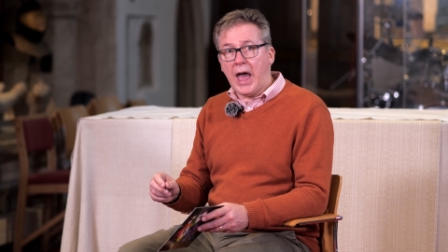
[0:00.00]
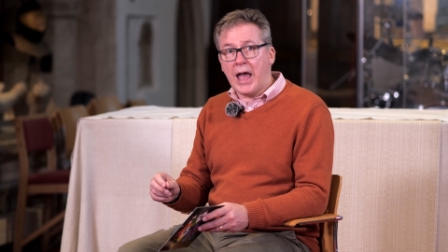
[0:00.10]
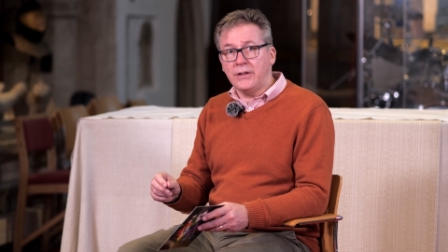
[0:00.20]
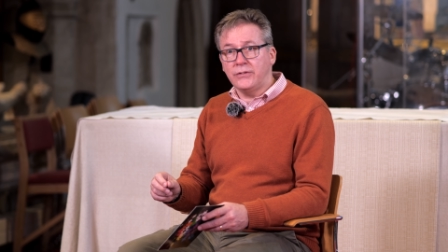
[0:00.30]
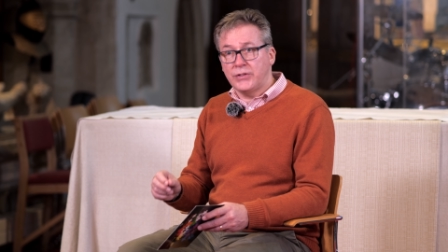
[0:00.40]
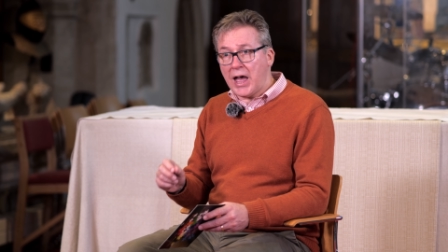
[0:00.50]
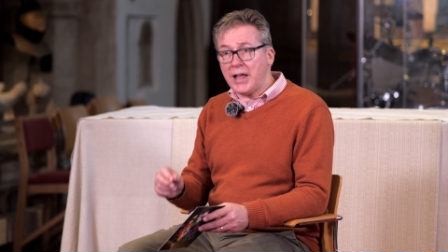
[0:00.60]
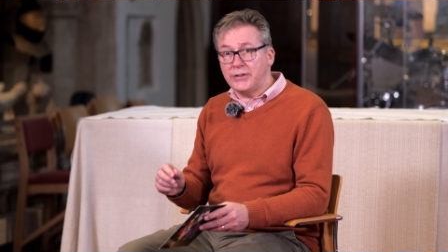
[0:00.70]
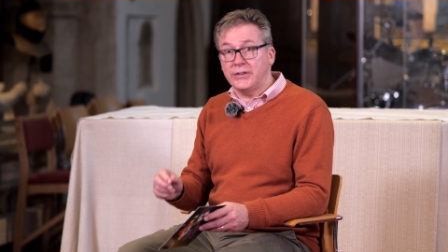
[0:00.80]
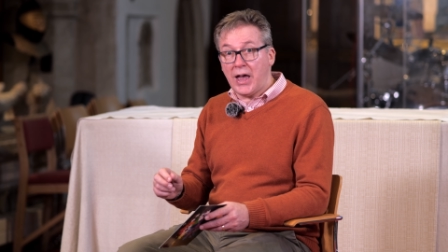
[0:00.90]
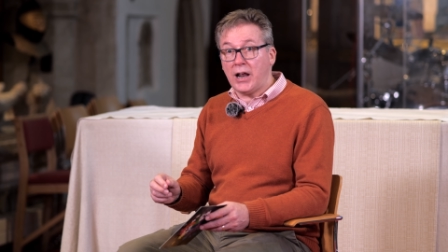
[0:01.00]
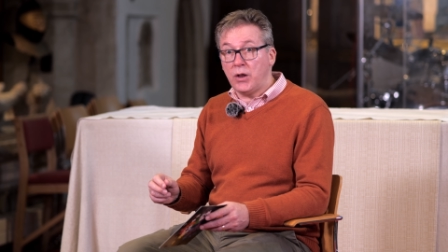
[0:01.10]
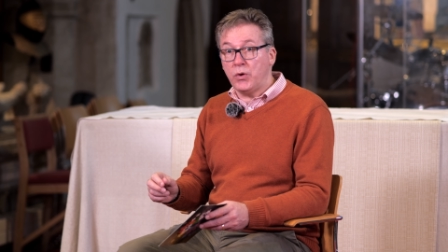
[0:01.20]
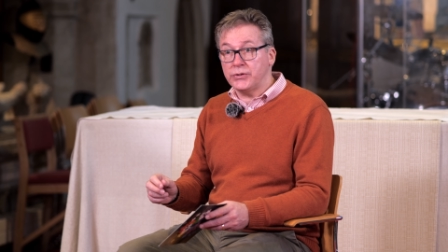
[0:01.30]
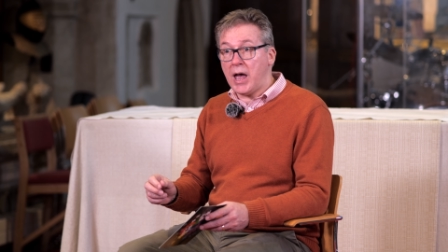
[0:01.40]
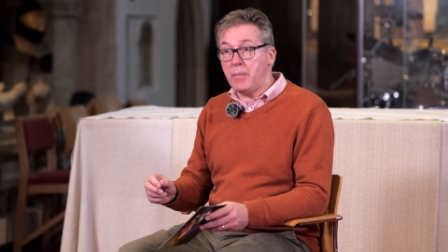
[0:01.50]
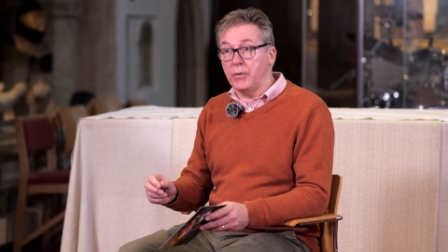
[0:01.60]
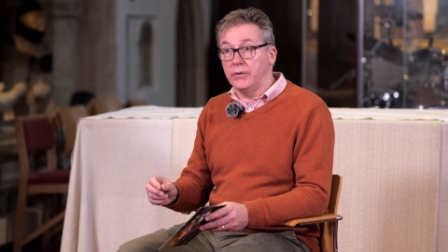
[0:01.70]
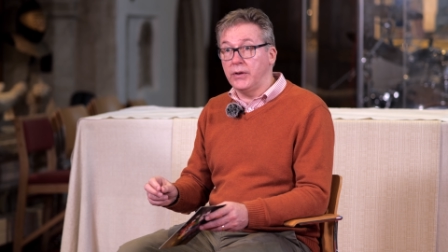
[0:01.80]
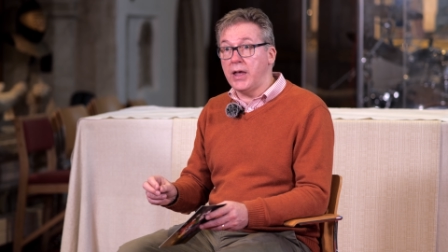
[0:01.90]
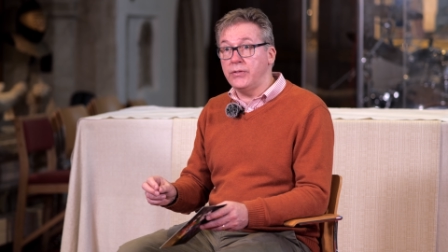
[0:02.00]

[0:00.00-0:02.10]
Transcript: And that's exactly what's happened.